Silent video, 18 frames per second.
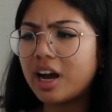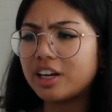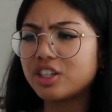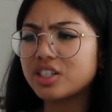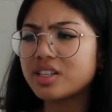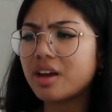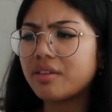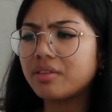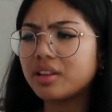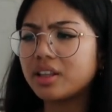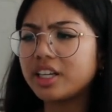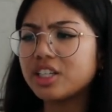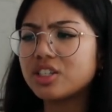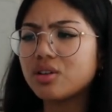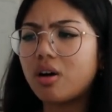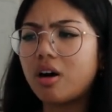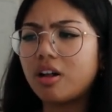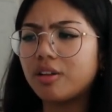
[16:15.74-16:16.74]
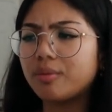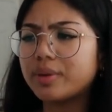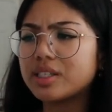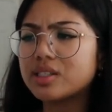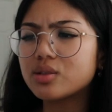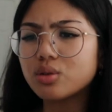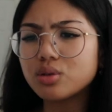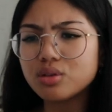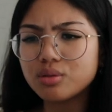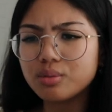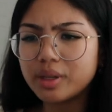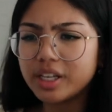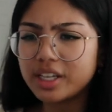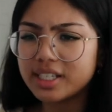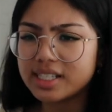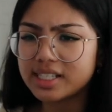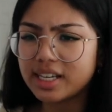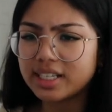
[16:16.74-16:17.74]
I just have a link to all of my social
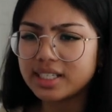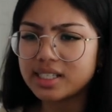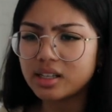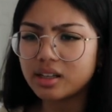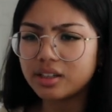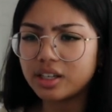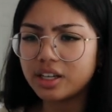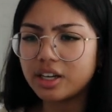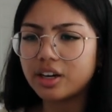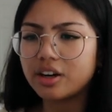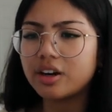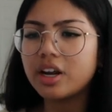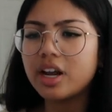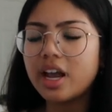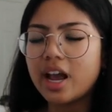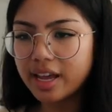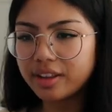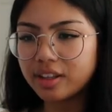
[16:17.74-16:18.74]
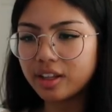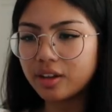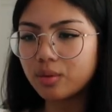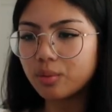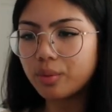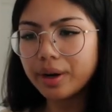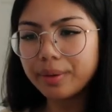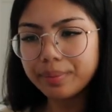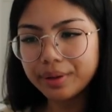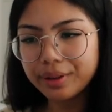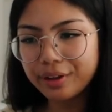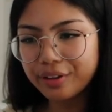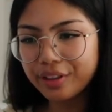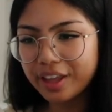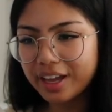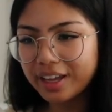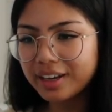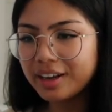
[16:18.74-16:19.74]
media sites on here. And then right below
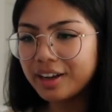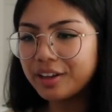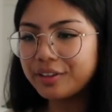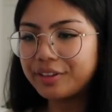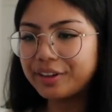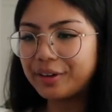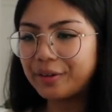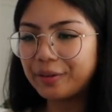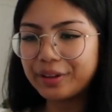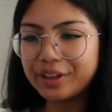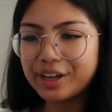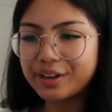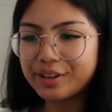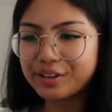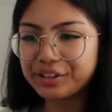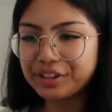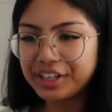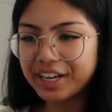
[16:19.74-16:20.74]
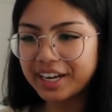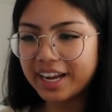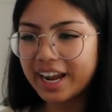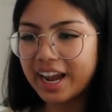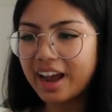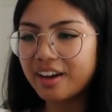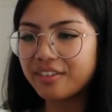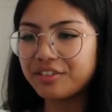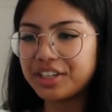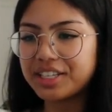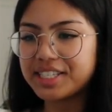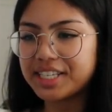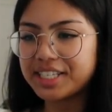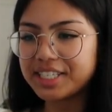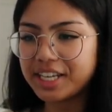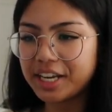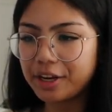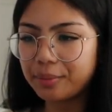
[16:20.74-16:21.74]
that, the only other thing I have is a
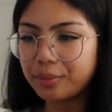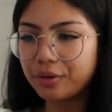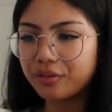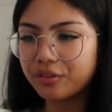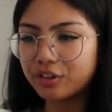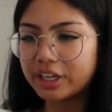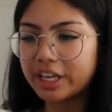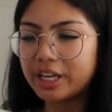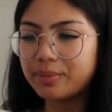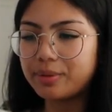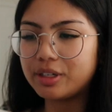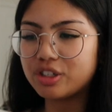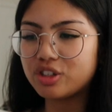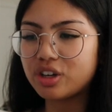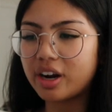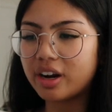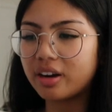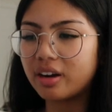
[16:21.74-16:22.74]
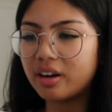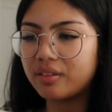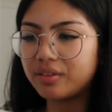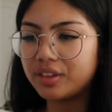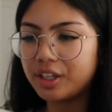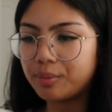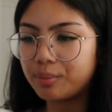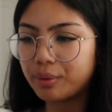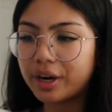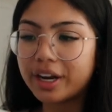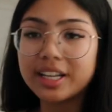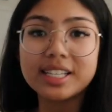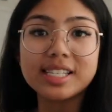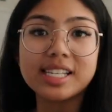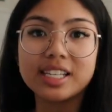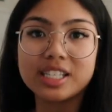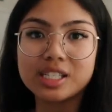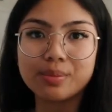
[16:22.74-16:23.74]
table for keeping track of the
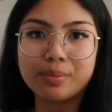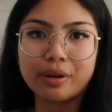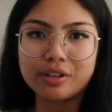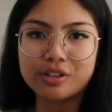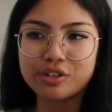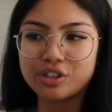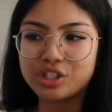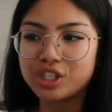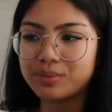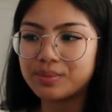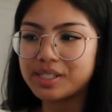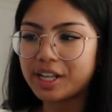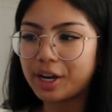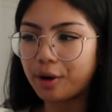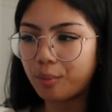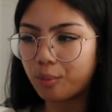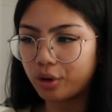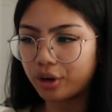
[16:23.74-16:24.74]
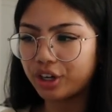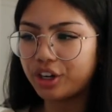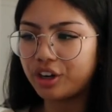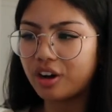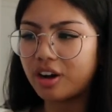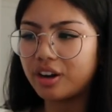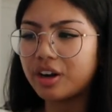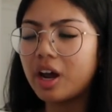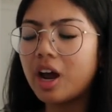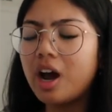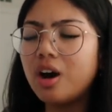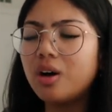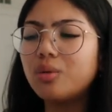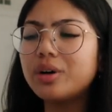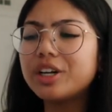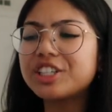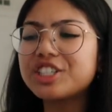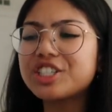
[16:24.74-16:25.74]
brands and sponsorships that I'm working on,
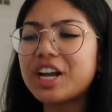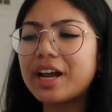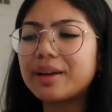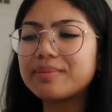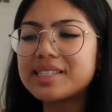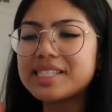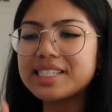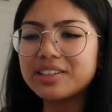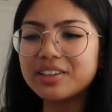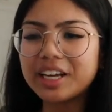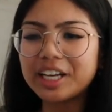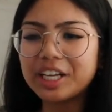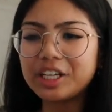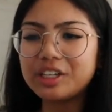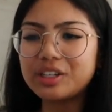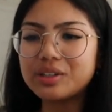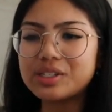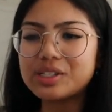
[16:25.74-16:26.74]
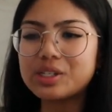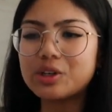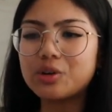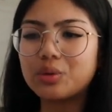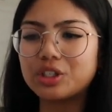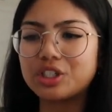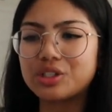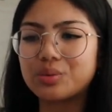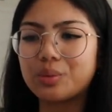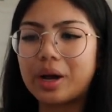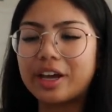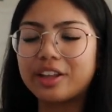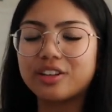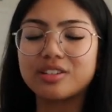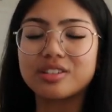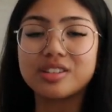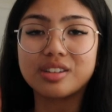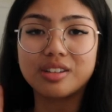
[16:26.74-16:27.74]
which I'm still getting used to, which is why
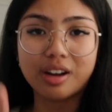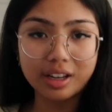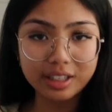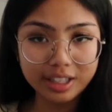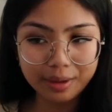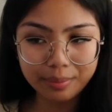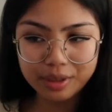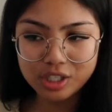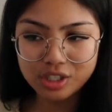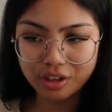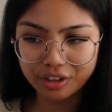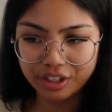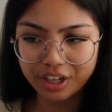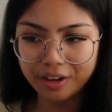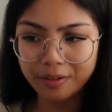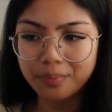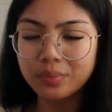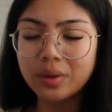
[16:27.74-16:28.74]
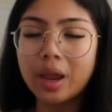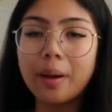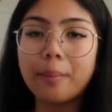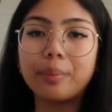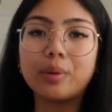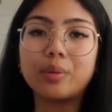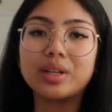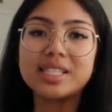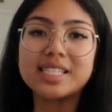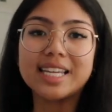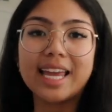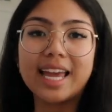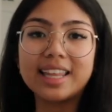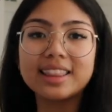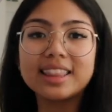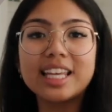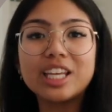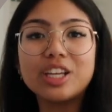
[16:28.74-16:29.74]
there's not that much on here. But once
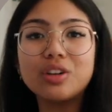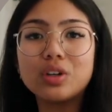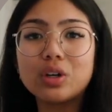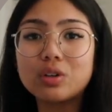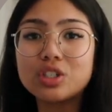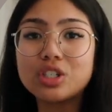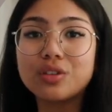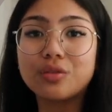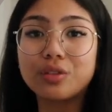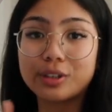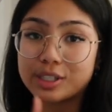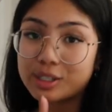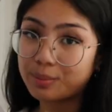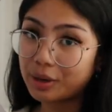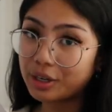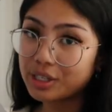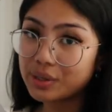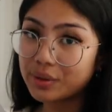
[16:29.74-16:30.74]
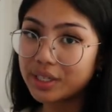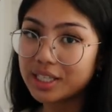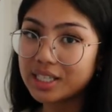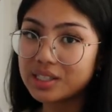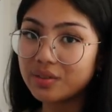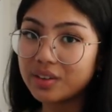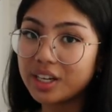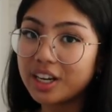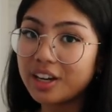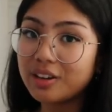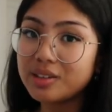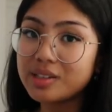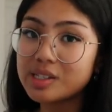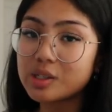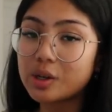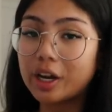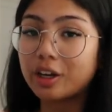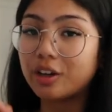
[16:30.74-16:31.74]
again, thank you Notion for sponsoring this video
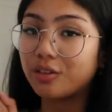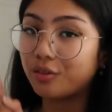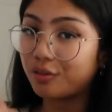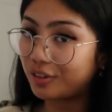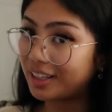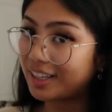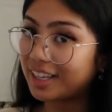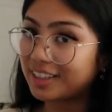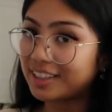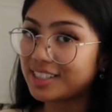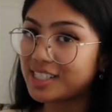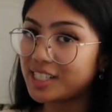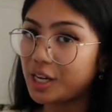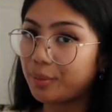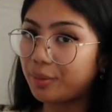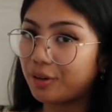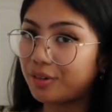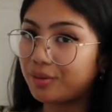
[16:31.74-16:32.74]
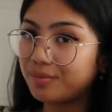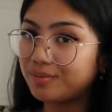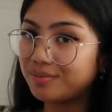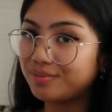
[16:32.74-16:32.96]
so I could fill out this table.